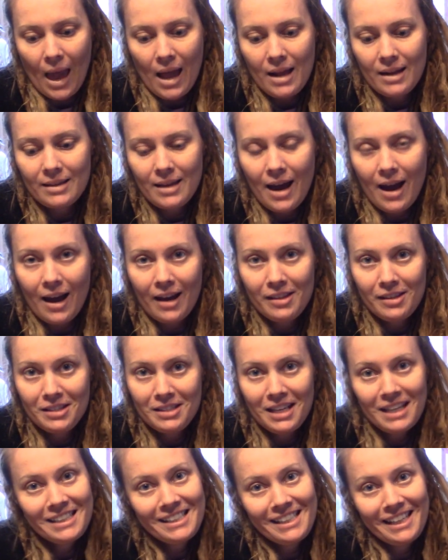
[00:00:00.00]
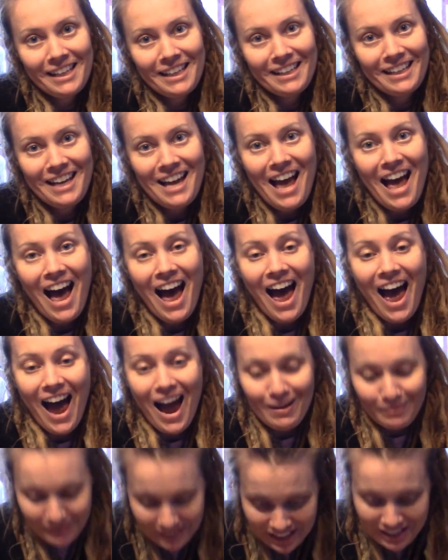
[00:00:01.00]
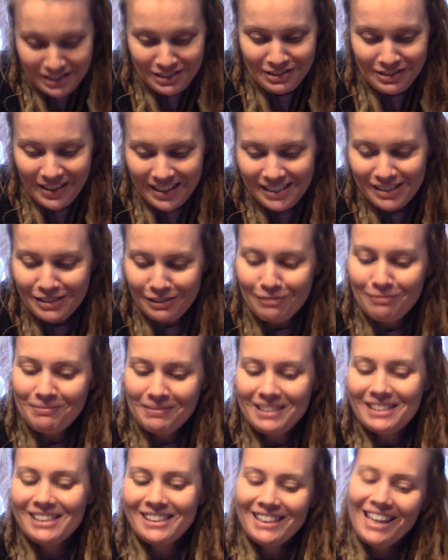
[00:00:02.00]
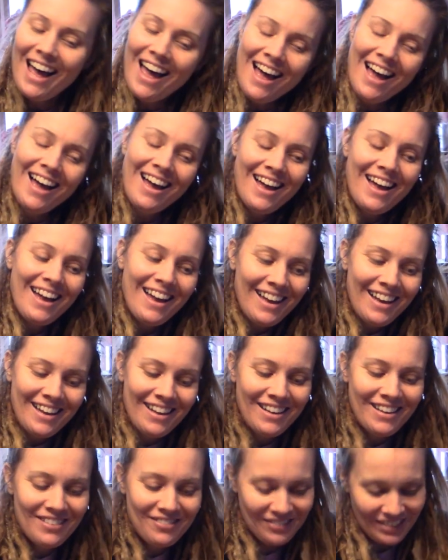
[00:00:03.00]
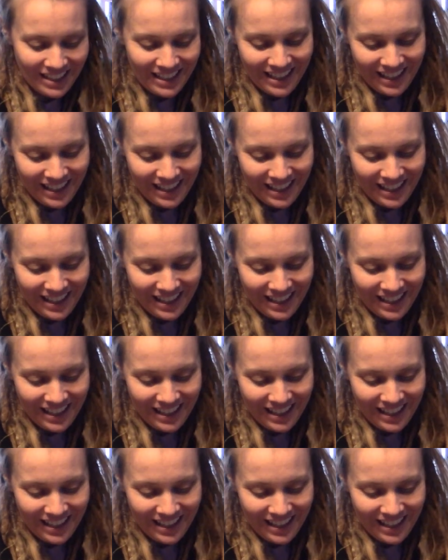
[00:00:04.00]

yeah, I think that's it. I'm sending you guys so much love.